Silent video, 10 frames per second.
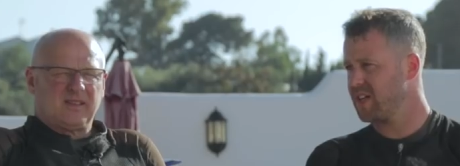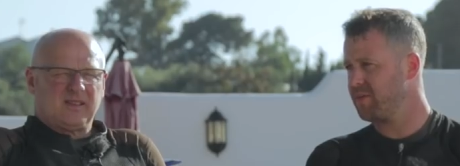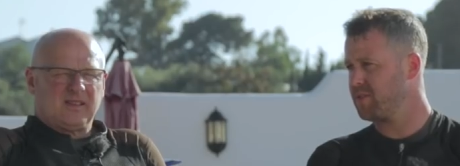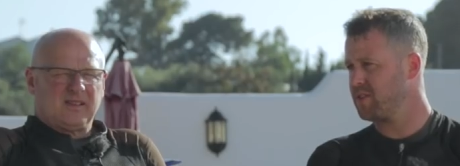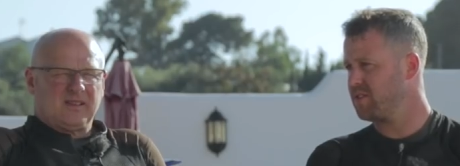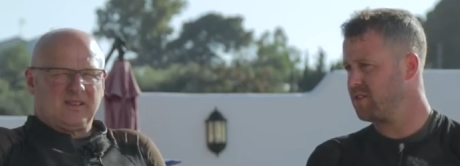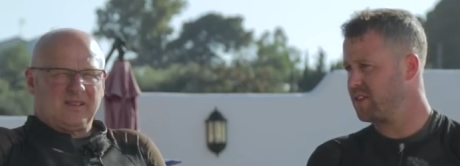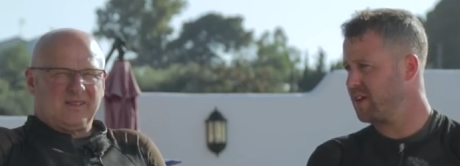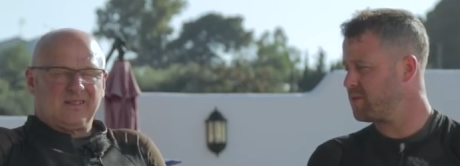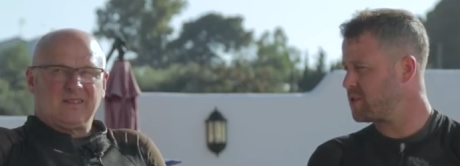Speaker 1: kept the
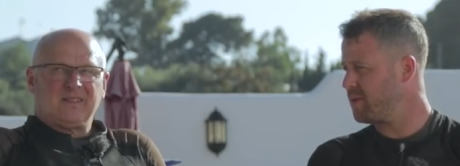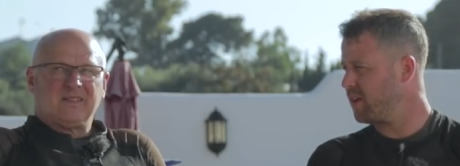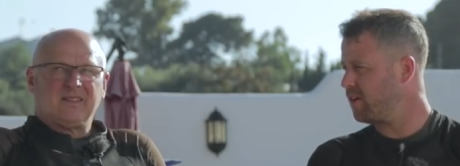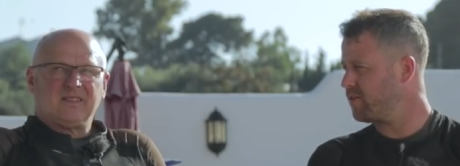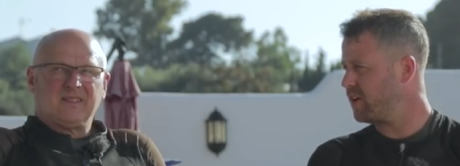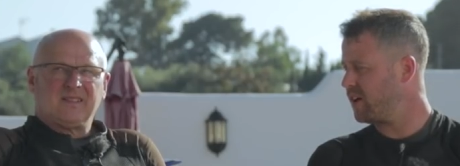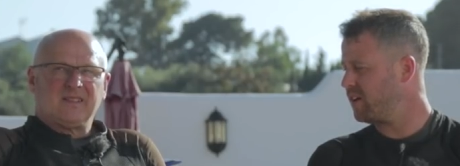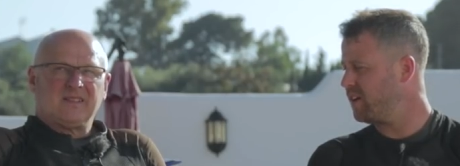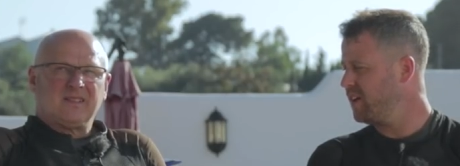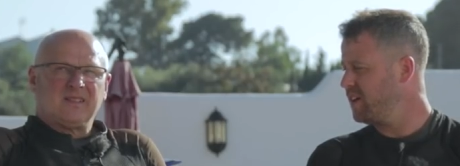kept the smell off.
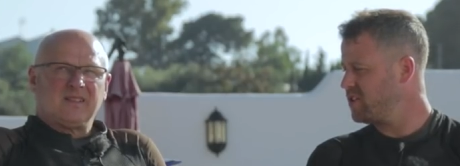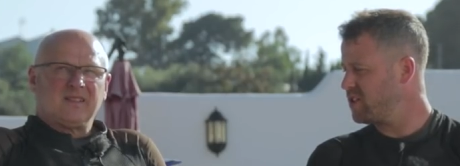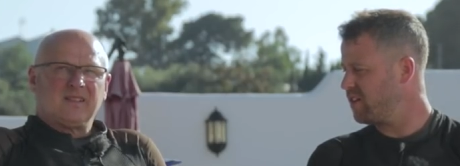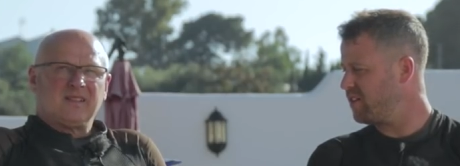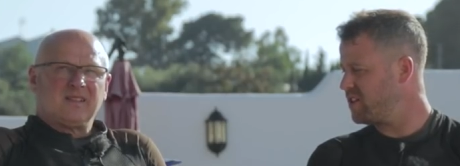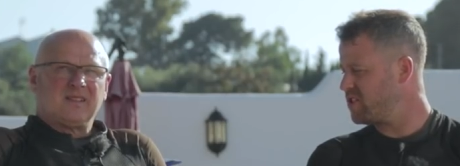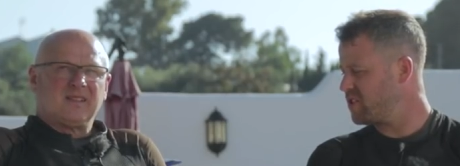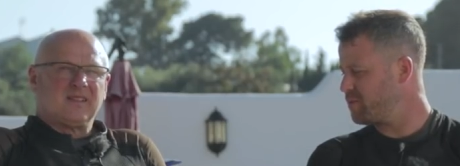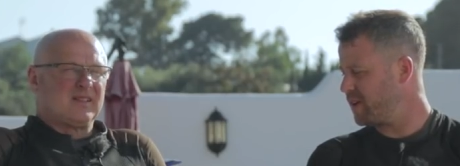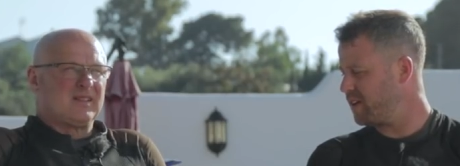And do you know, it's
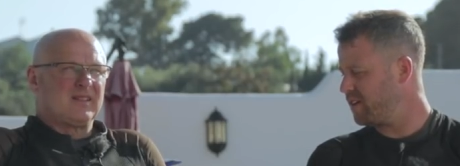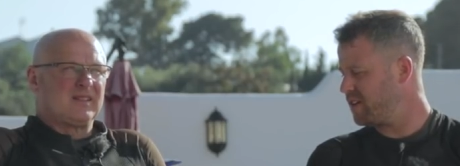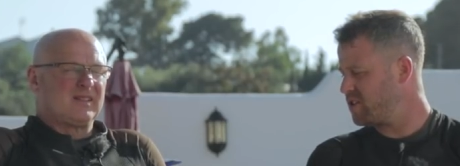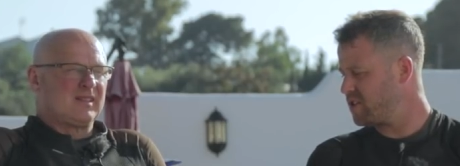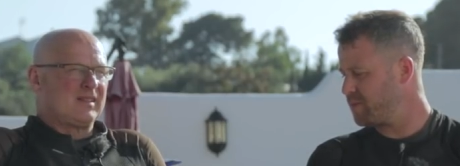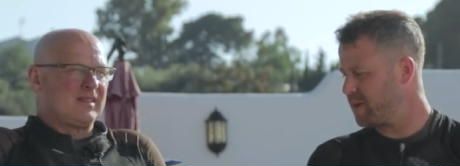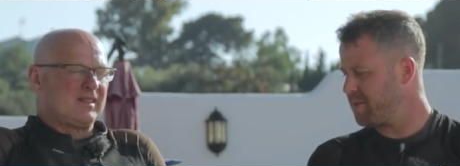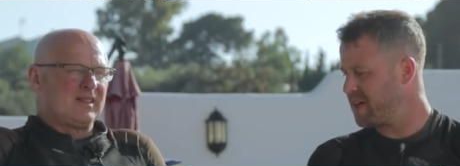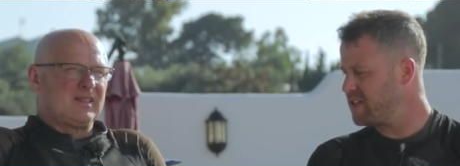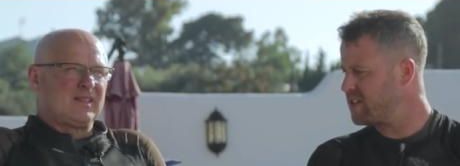just been it's just been
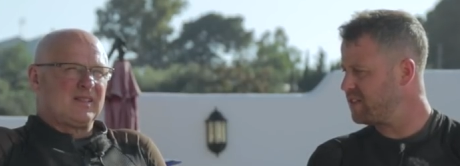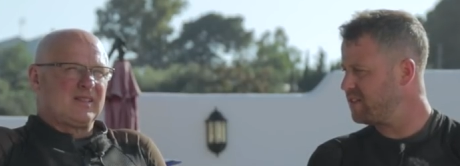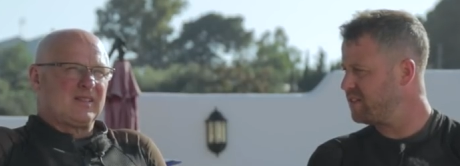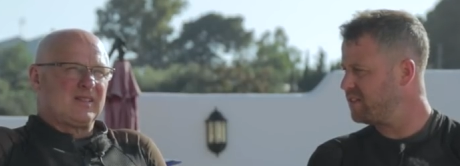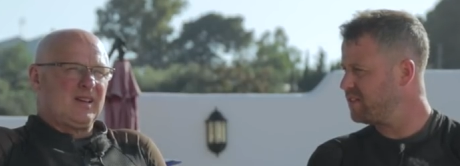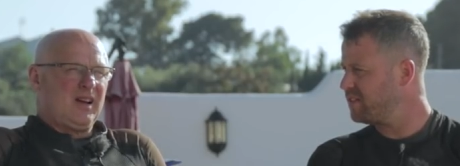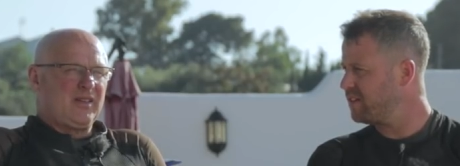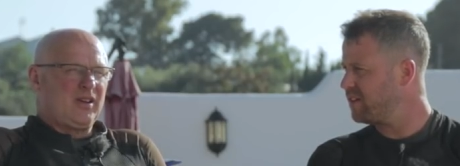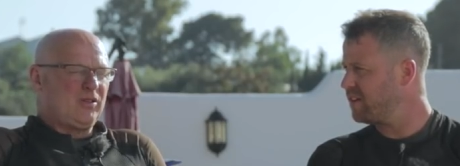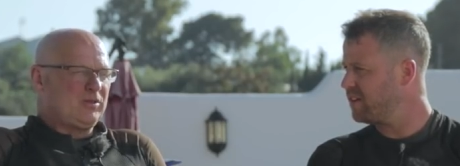amazing.
Speaker 2: Oh,
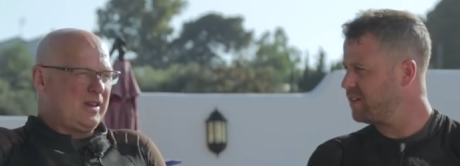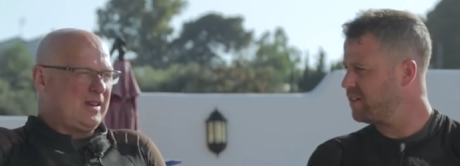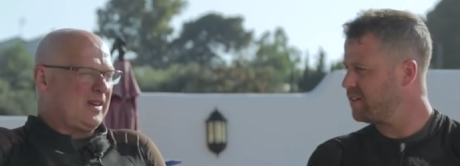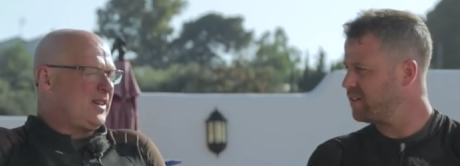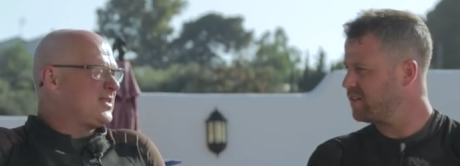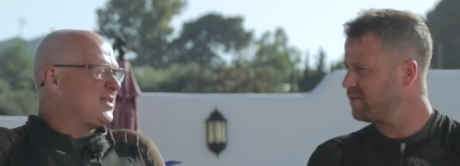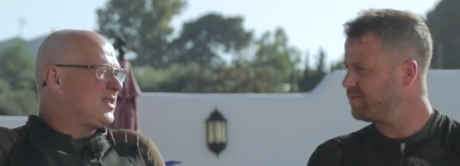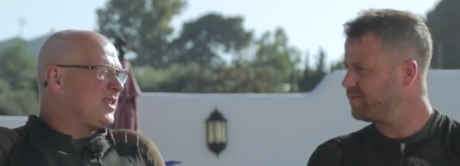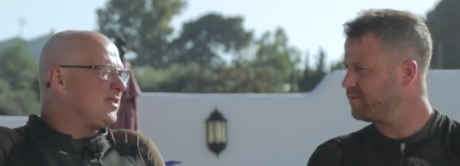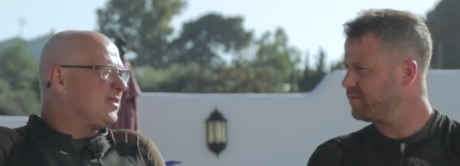the whole gear, head to
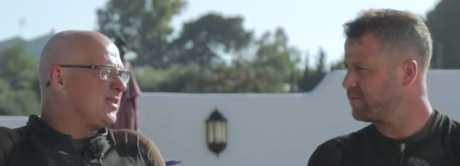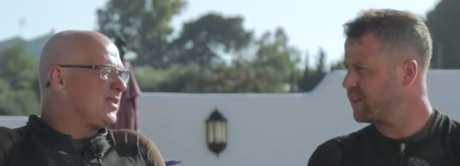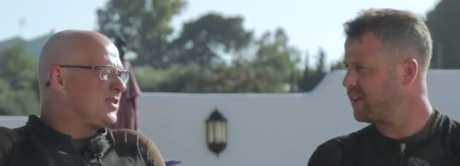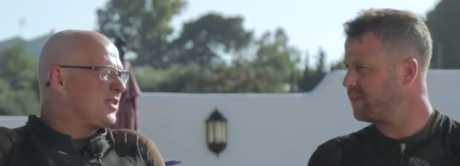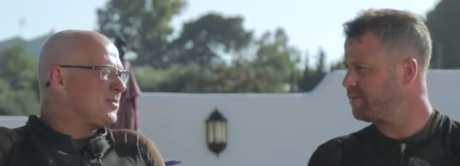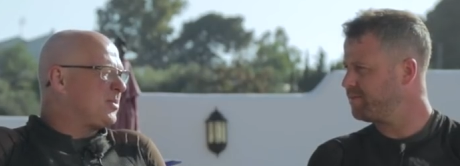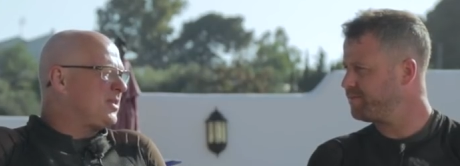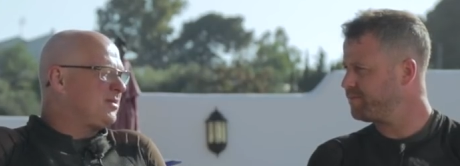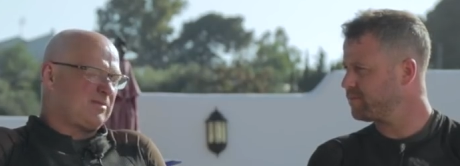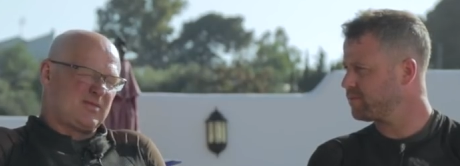toe, yeah, just
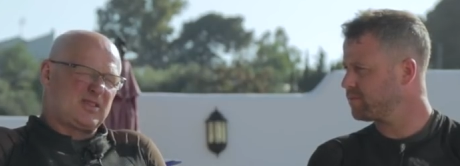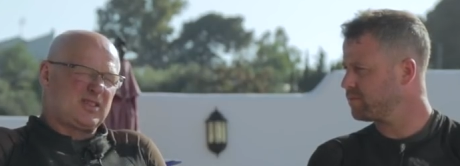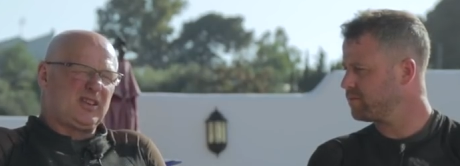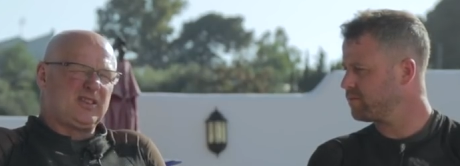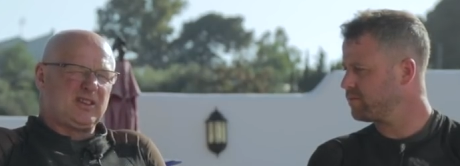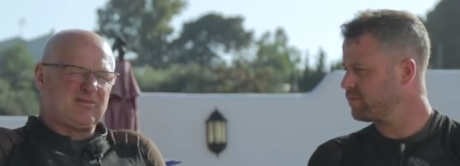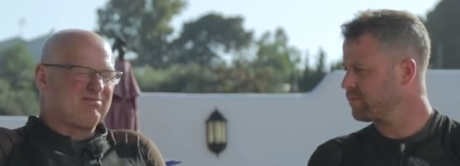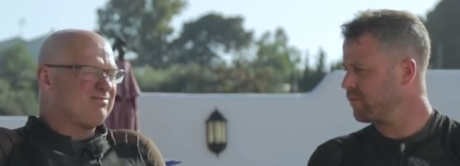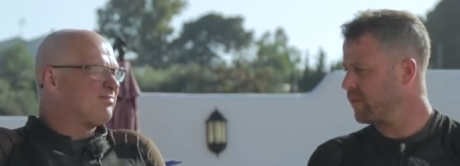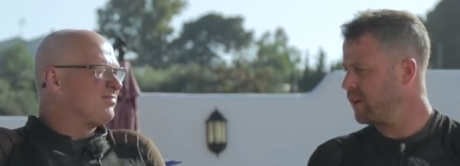been stunning.
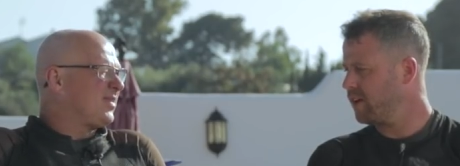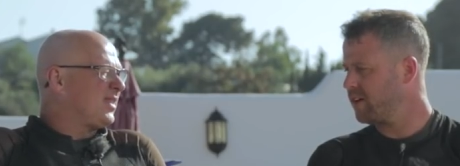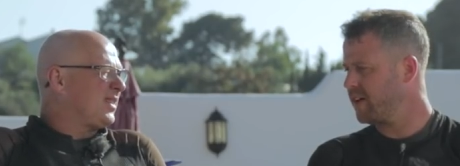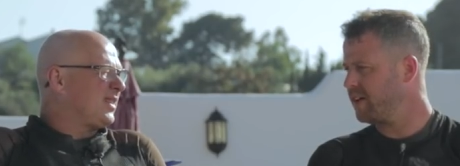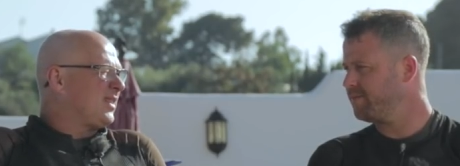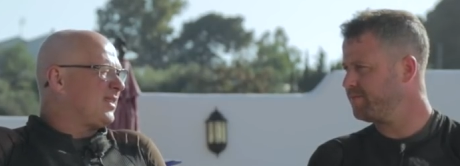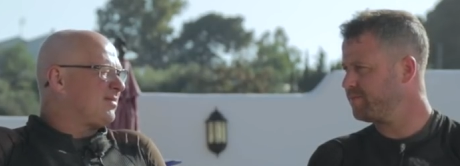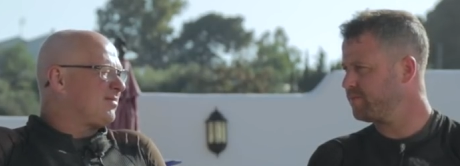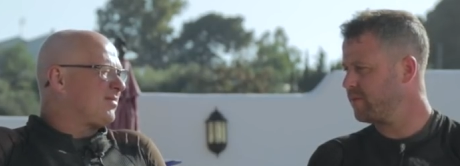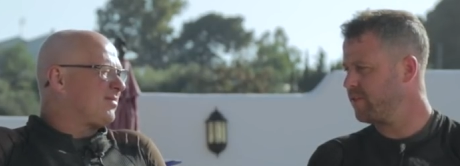
Speaker 1: Okay
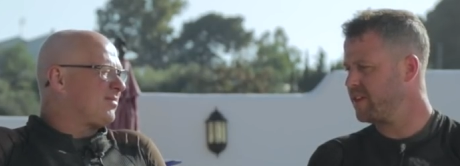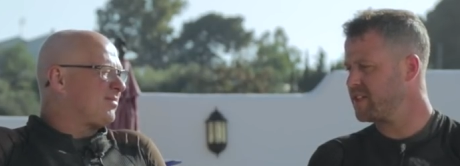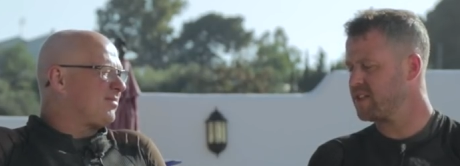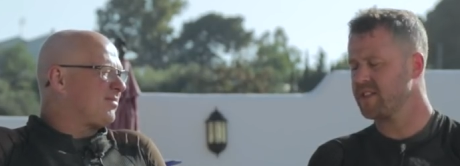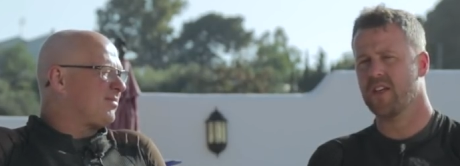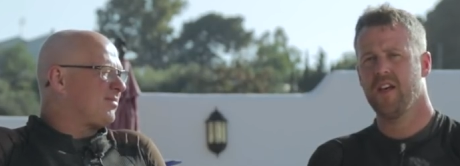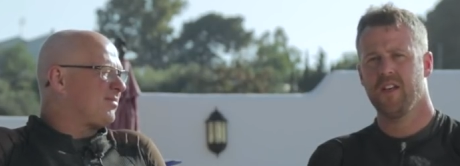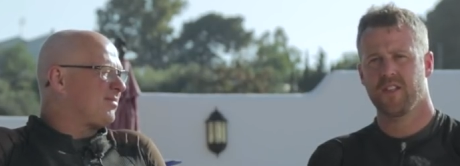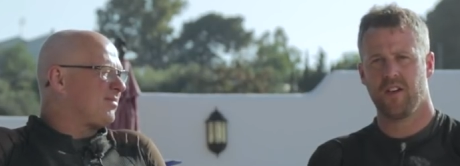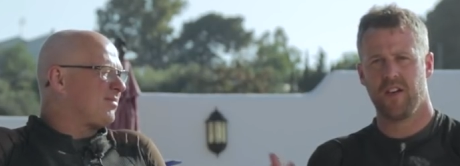fantastic.
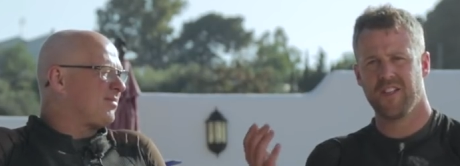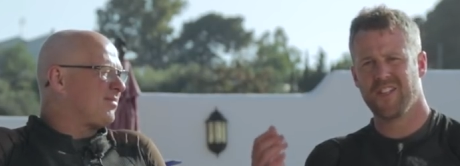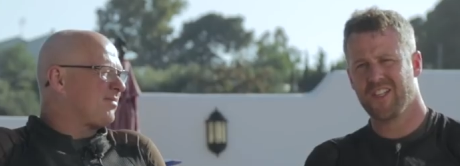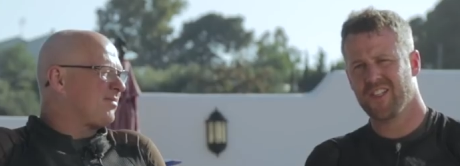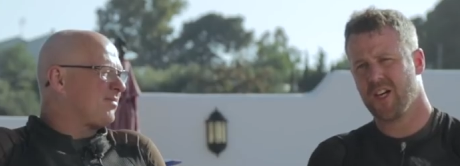So as you can